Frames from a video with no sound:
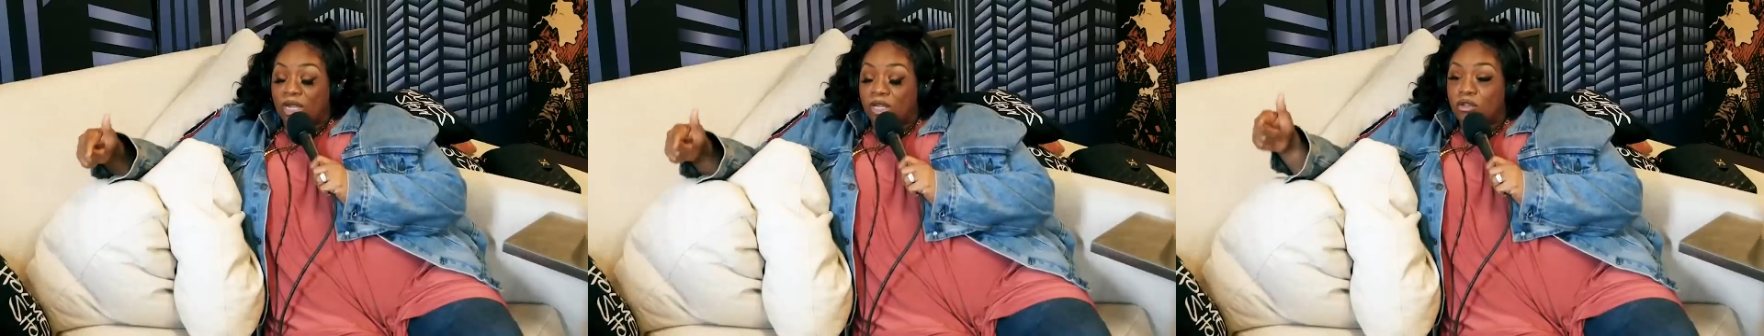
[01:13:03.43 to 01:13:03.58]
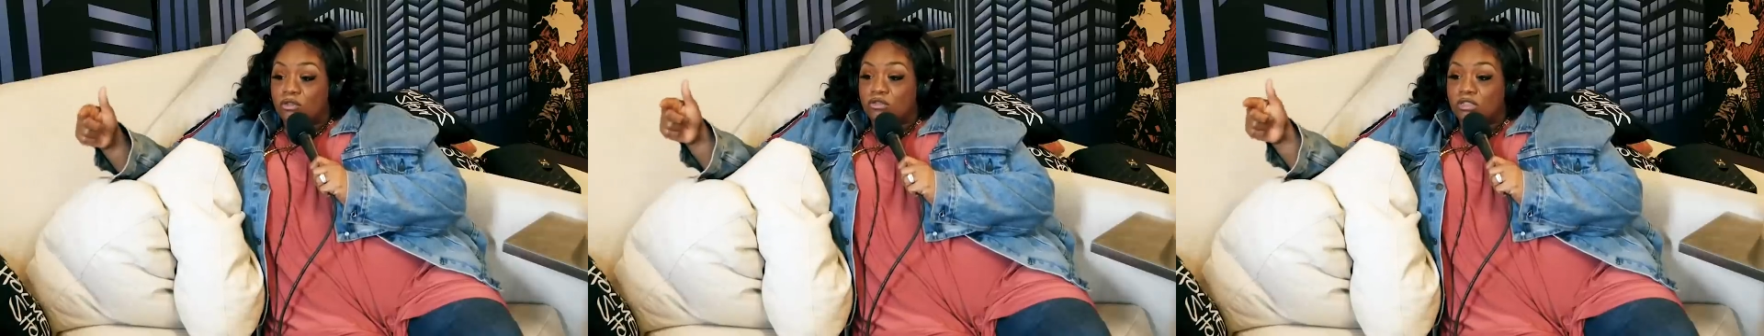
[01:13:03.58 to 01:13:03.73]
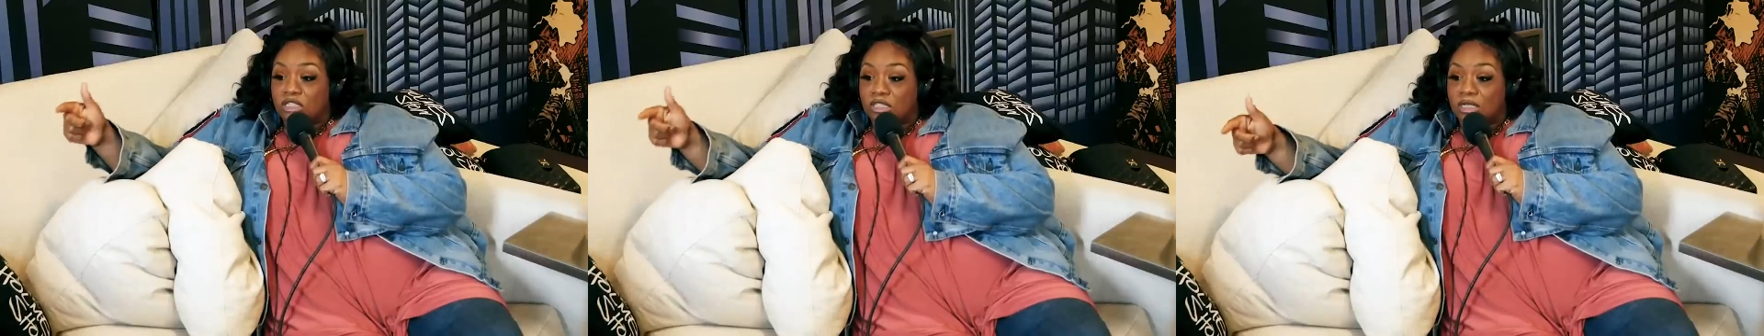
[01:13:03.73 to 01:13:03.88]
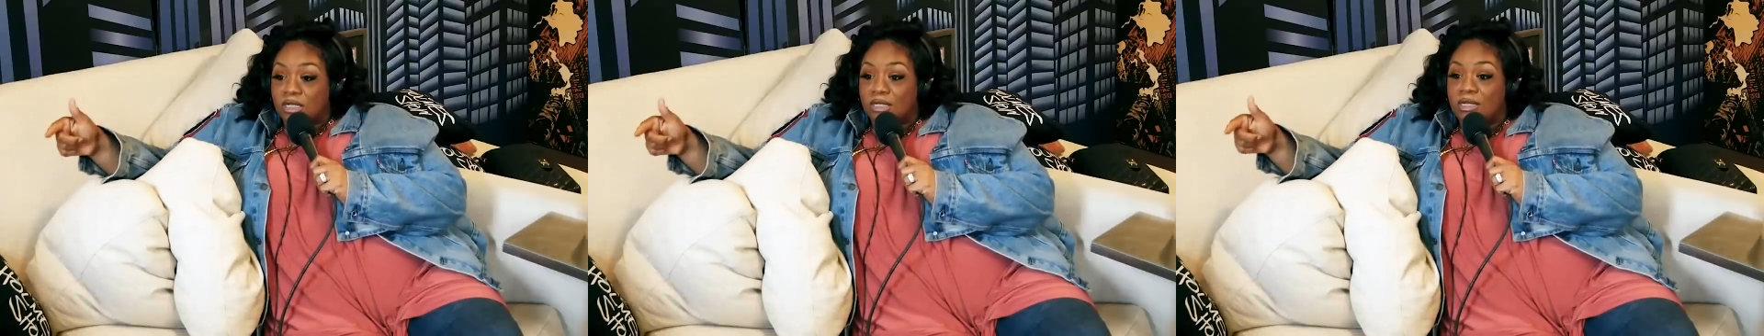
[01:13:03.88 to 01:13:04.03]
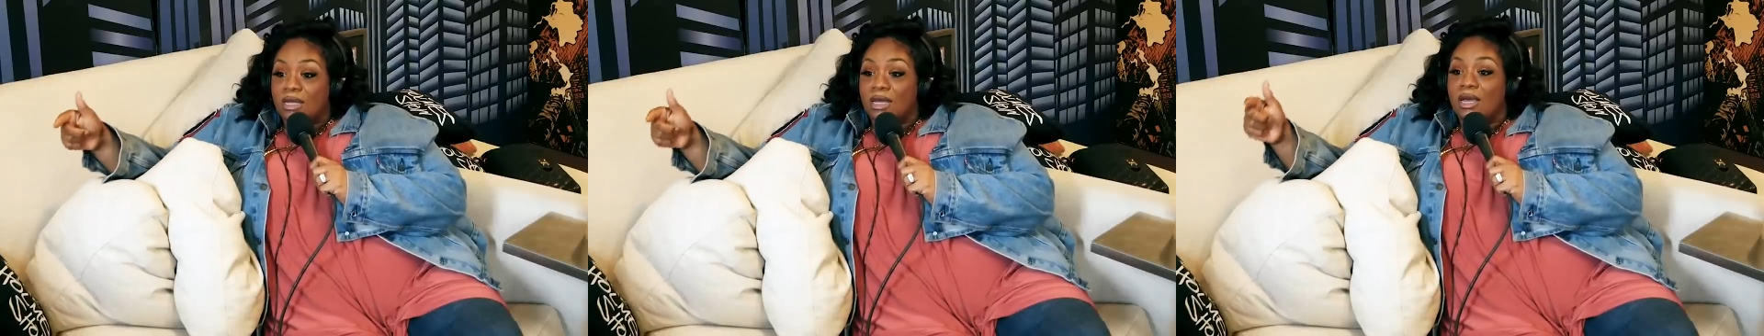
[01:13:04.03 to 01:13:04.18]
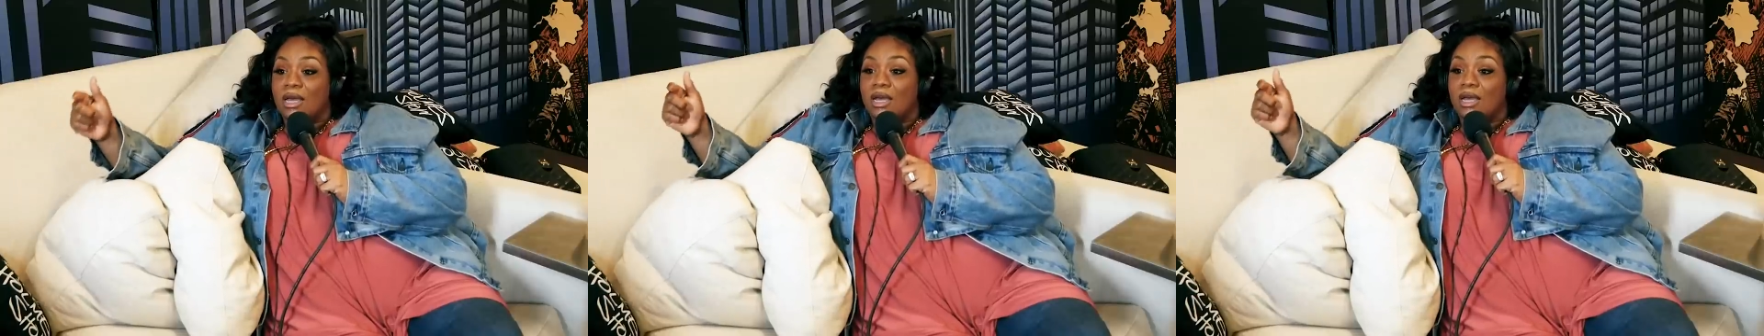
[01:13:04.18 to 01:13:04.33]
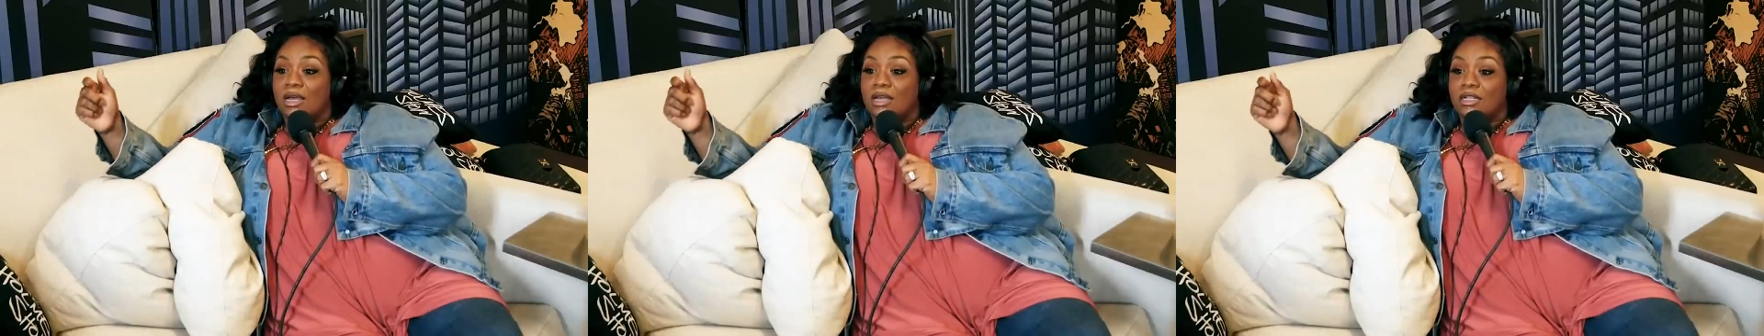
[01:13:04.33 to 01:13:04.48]
you see
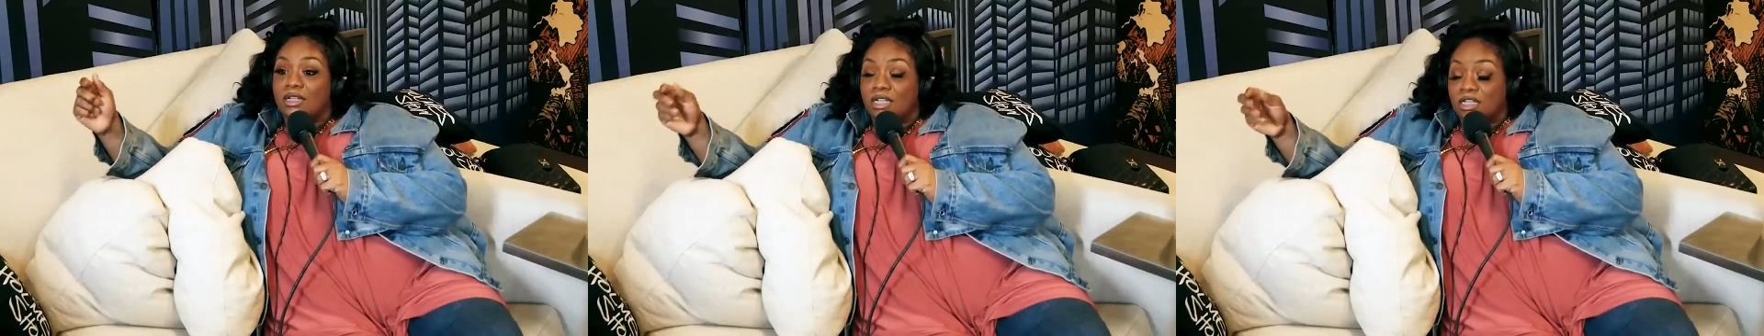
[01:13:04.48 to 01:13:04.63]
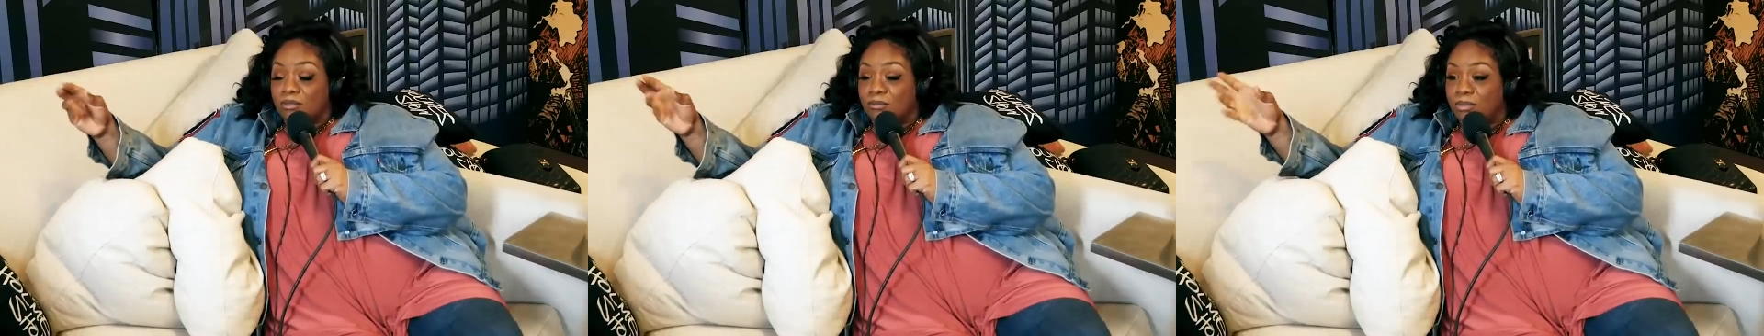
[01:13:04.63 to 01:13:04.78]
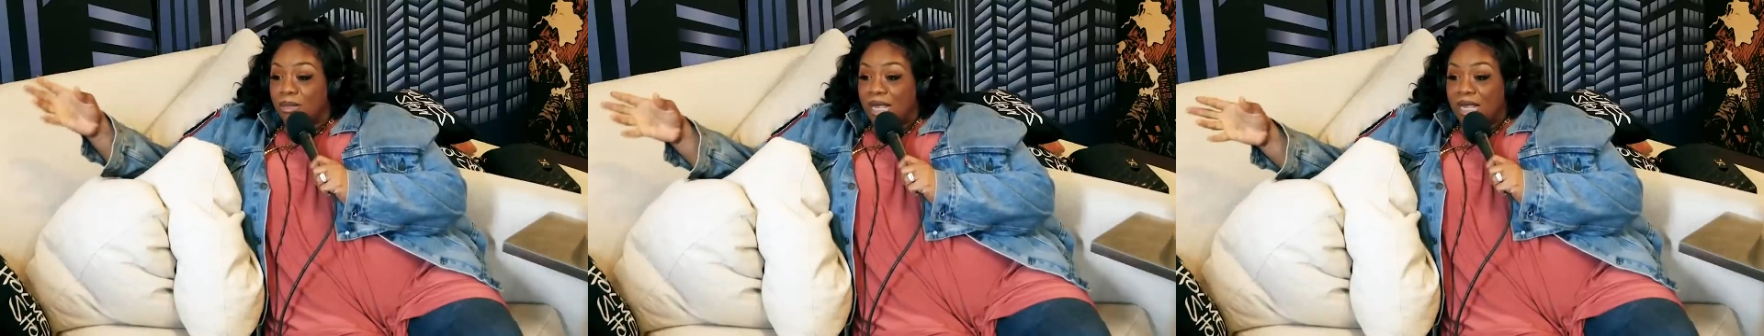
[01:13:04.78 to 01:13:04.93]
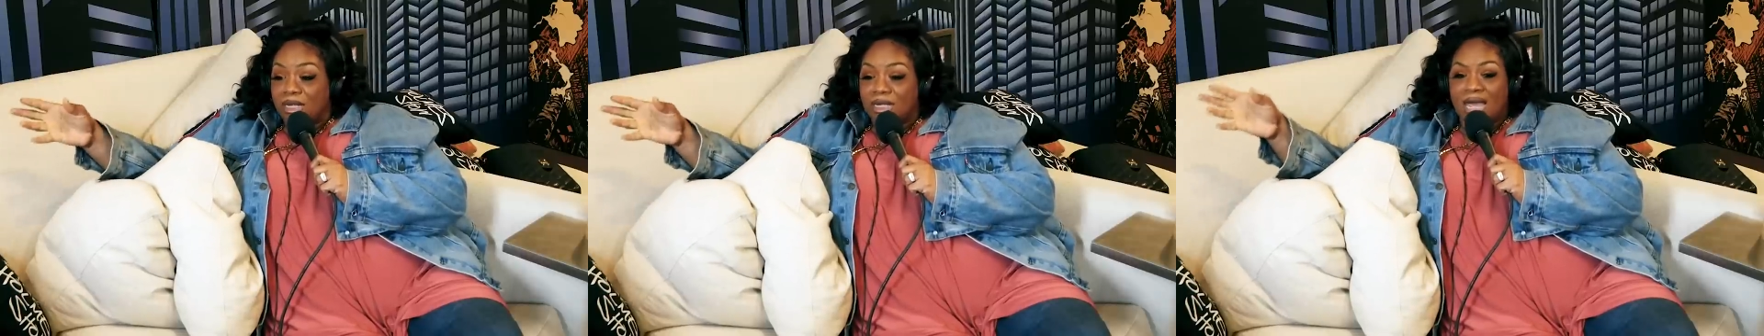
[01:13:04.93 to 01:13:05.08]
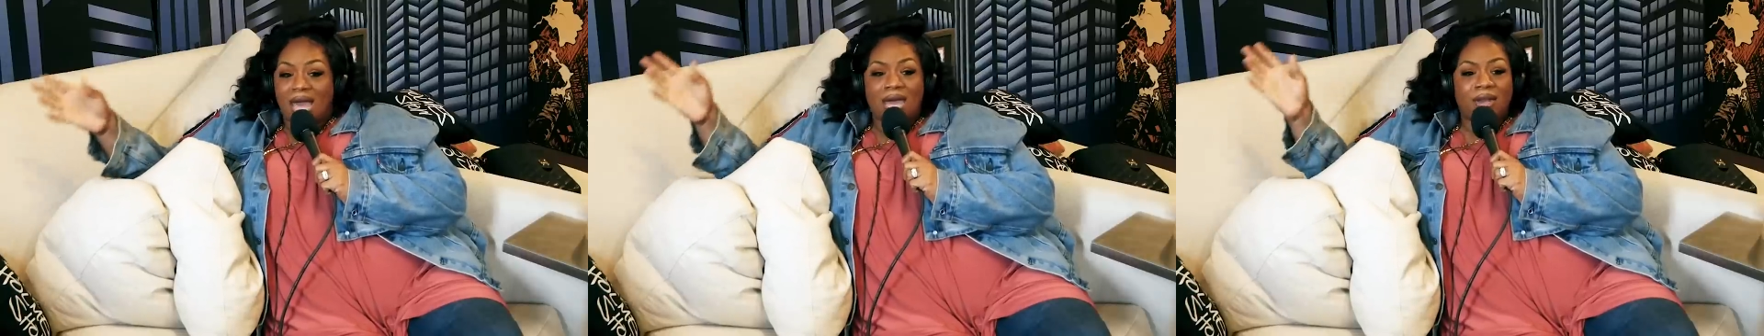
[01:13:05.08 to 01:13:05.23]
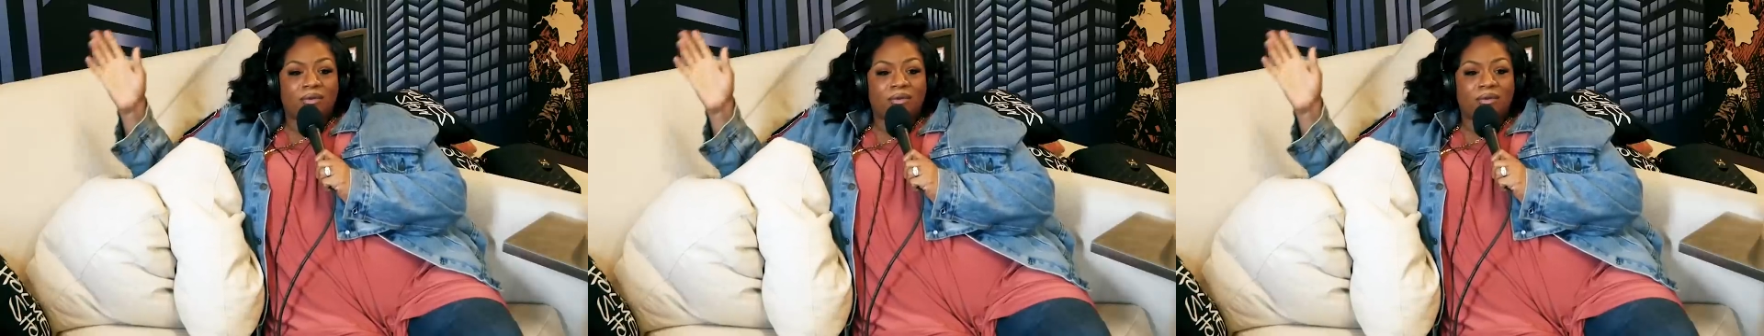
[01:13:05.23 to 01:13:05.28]
these black kids.